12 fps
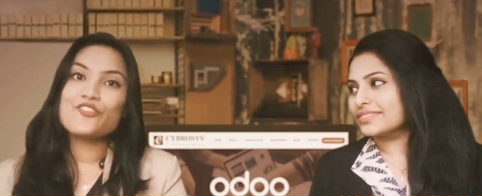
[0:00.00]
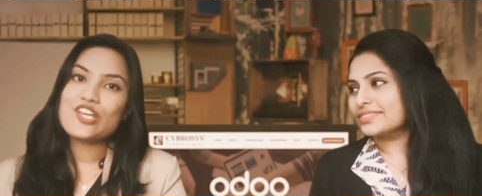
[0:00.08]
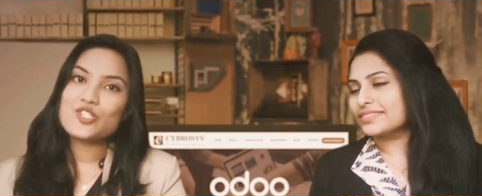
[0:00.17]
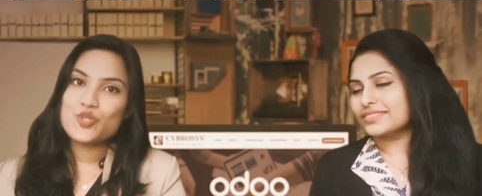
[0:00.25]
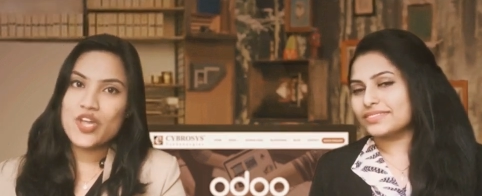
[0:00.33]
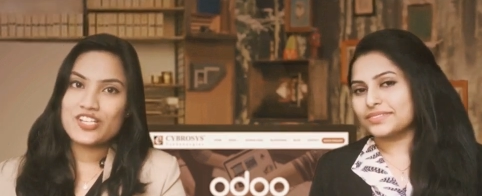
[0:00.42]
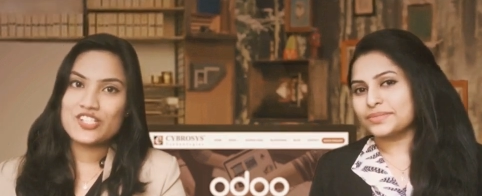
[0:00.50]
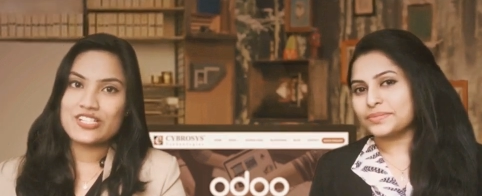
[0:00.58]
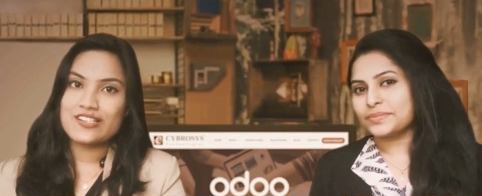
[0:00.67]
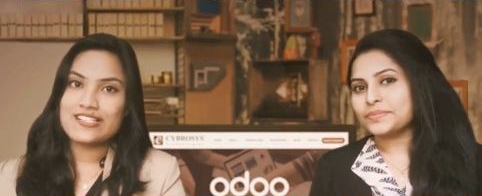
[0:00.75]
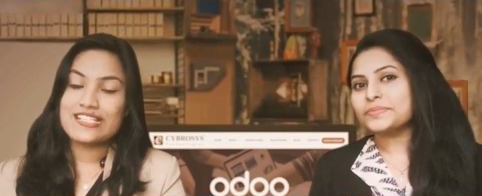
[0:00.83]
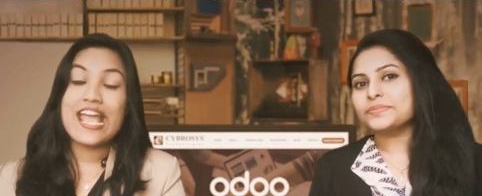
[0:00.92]

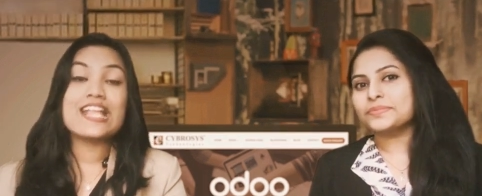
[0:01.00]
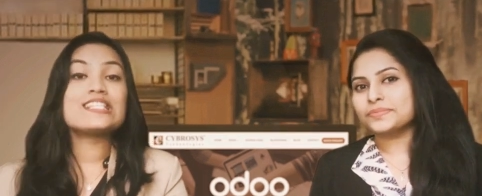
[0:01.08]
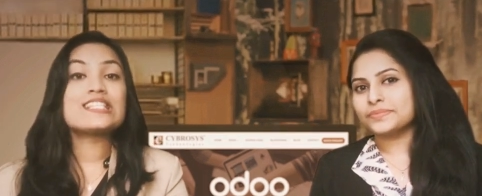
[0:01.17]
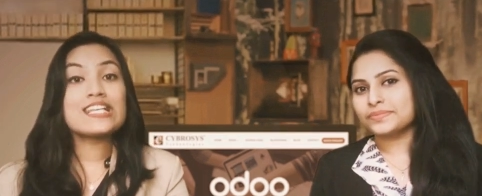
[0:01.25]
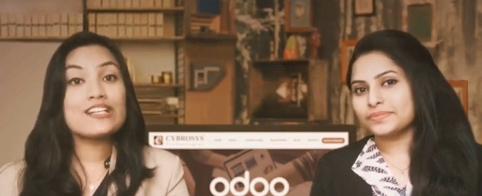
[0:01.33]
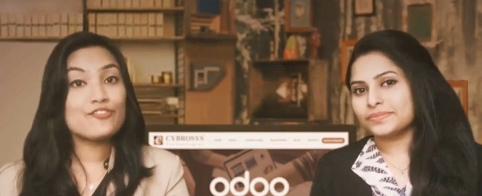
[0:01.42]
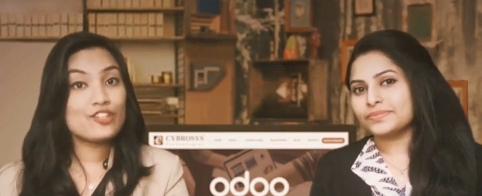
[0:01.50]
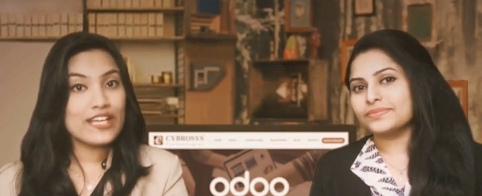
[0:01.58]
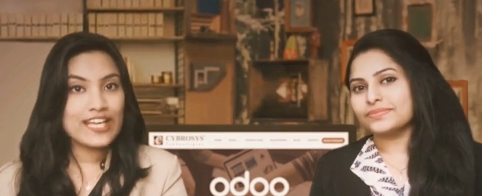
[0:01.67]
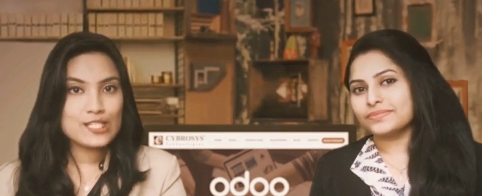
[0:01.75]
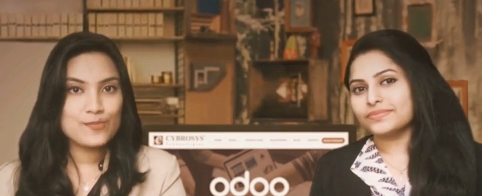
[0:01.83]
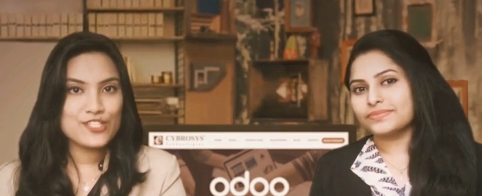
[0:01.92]
Speaker 1: infrastructures and skillful
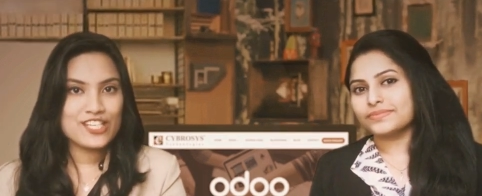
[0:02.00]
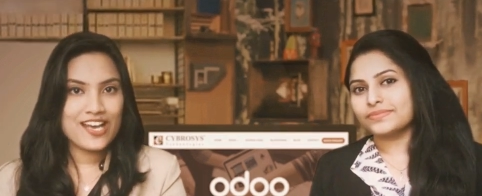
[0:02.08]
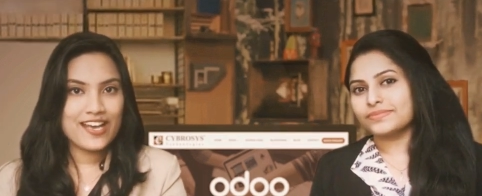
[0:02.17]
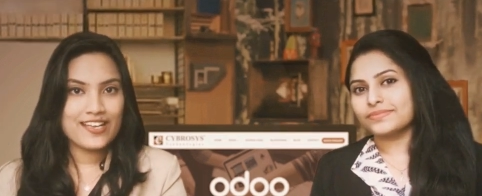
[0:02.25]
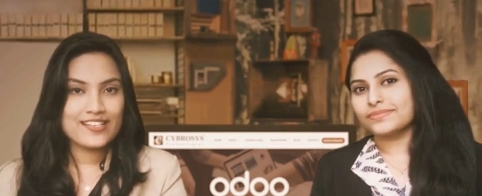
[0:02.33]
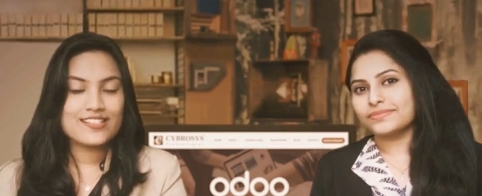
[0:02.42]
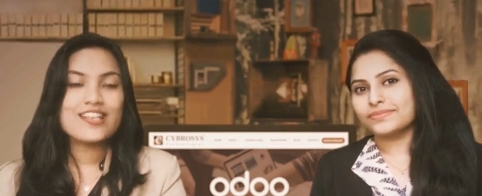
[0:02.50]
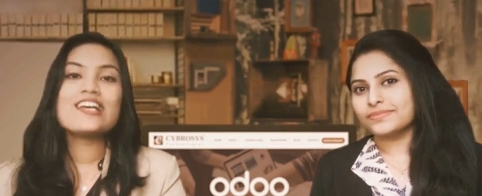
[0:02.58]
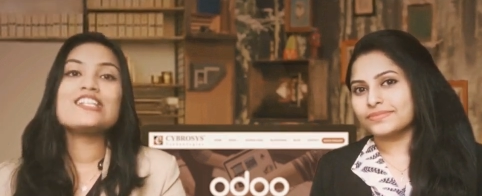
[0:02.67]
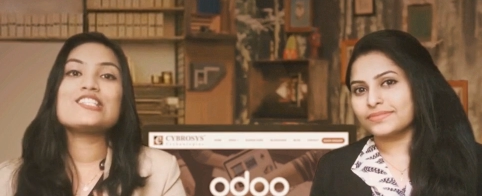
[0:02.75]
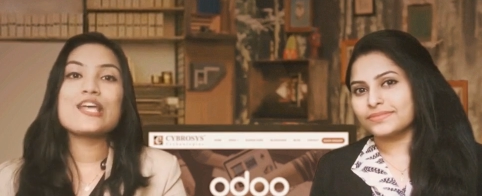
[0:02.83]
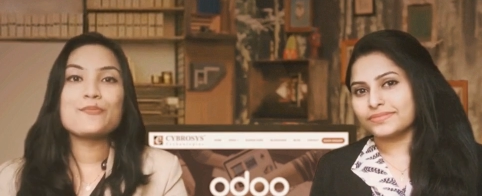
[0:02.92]
expertise,
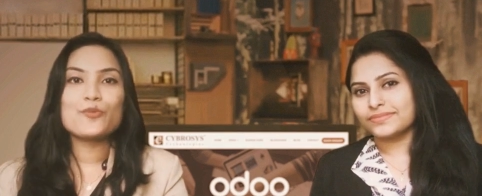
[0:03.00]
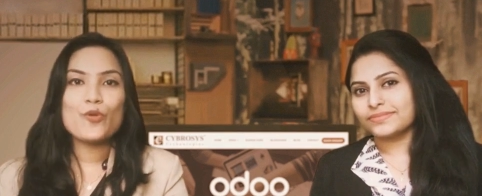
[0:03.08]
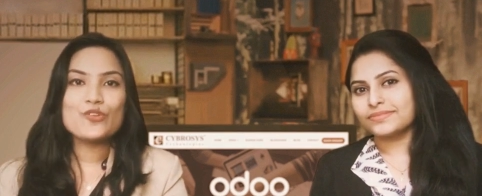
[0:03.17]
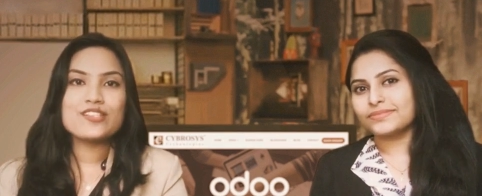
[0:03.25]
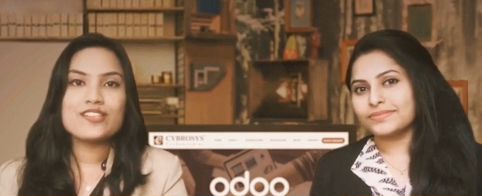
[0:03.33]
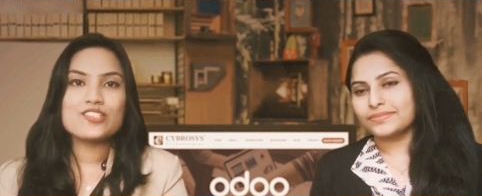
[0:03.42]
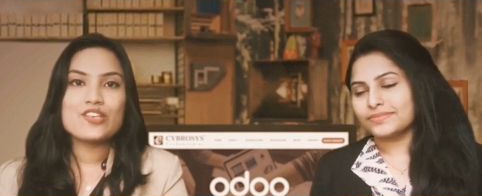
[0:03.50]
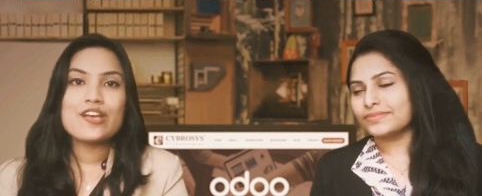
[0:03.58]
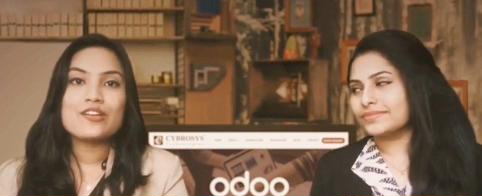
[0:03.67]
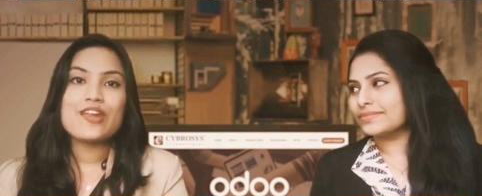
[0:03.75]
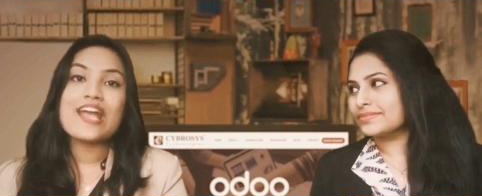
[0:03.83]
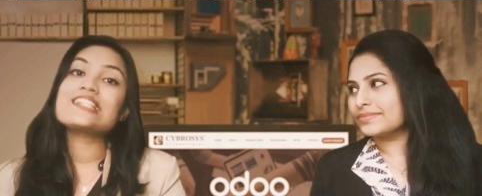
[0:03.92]
Cybrosys
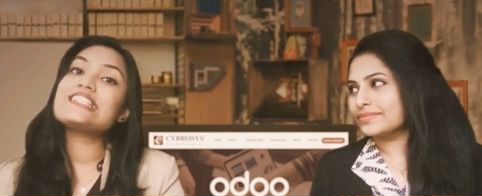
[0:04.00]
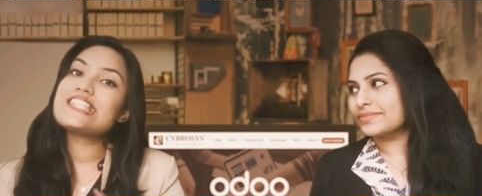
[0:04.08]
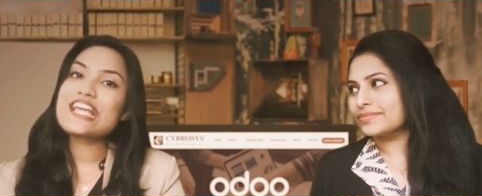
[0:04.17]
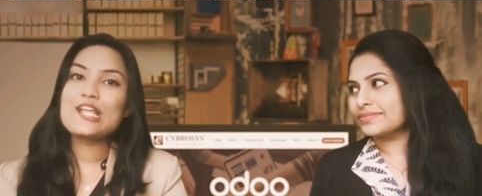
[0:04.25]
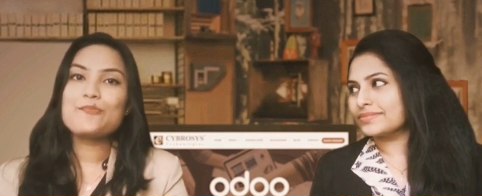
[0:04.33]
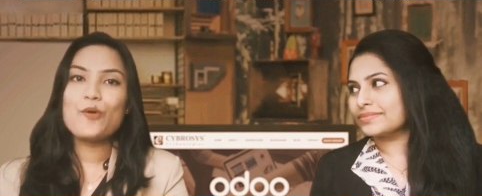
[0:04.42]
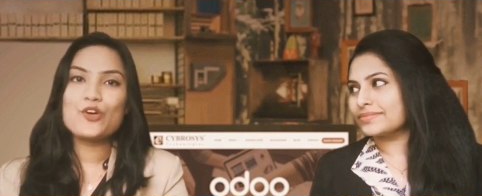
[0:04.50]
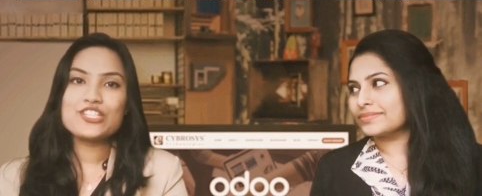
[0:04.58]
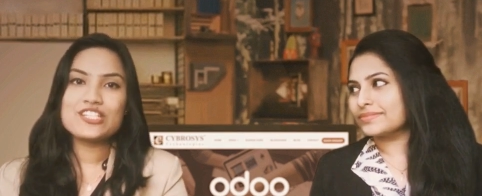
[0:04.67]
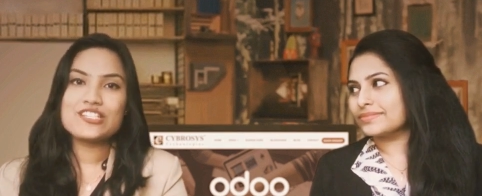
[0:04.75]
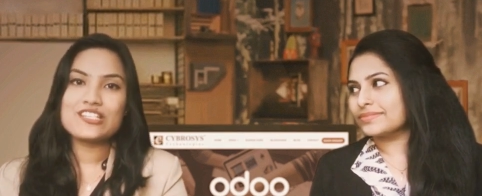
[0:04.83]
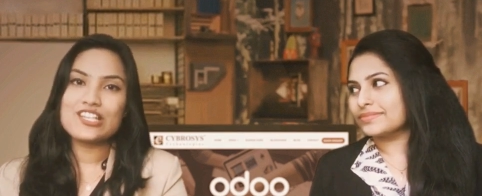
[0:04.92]
ranks second
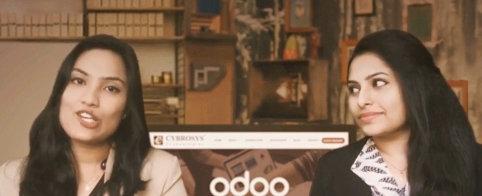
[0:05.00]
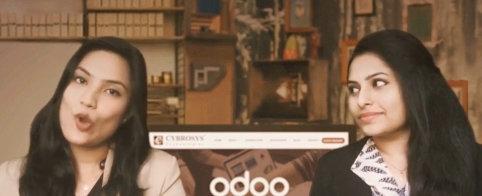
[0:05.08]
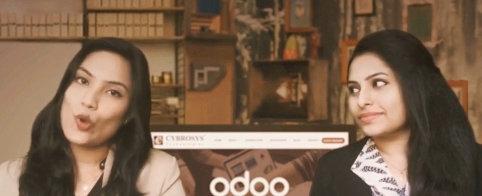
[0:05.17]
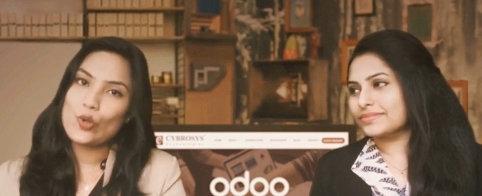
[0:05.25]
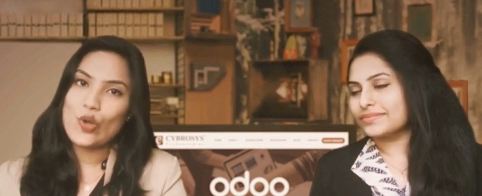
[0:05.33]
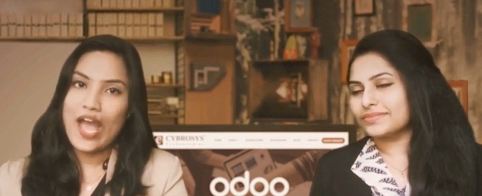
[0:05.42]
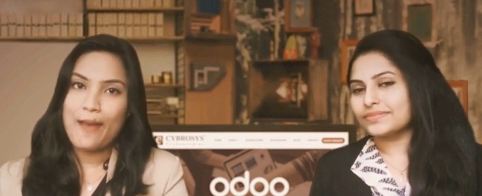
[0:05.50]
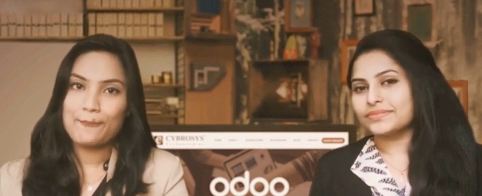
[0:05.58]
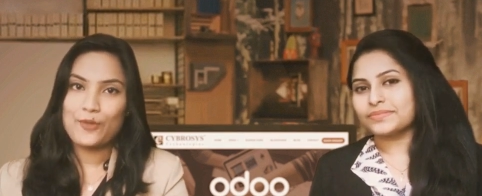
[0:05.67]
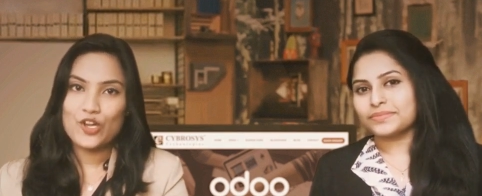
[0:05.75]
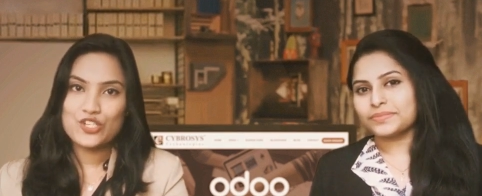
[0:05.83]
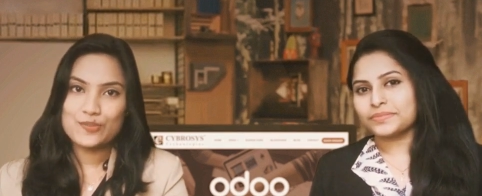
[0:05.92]
position in Odoo
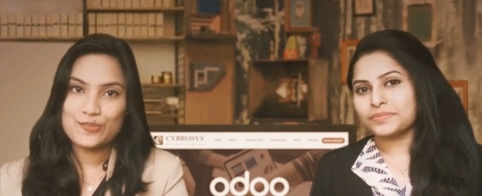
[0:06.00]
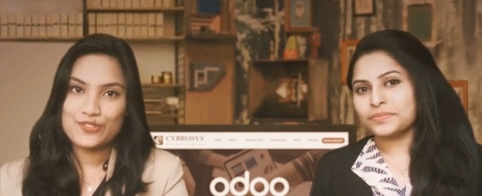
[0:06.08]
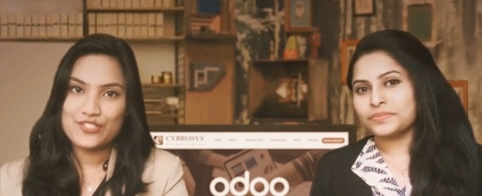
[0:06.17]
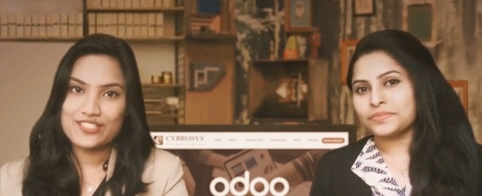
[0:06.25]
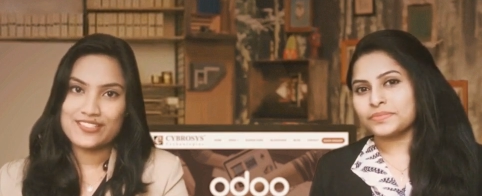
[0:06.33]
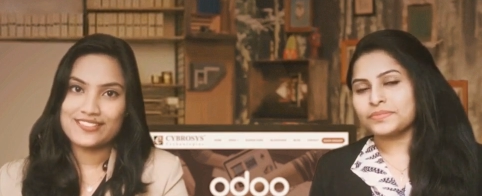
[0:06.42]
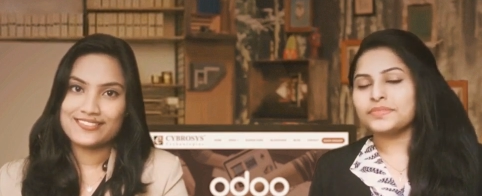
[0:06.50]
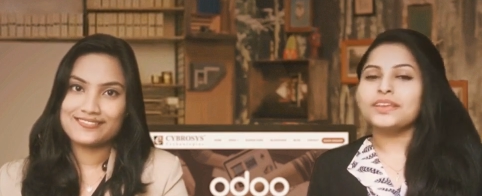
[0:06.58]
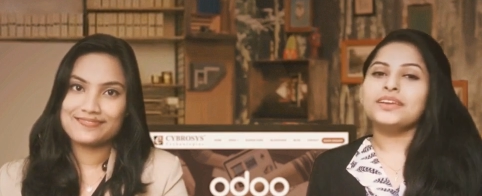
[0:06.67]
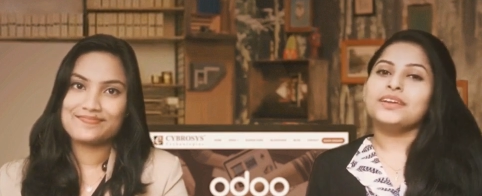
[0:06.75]
app contribution.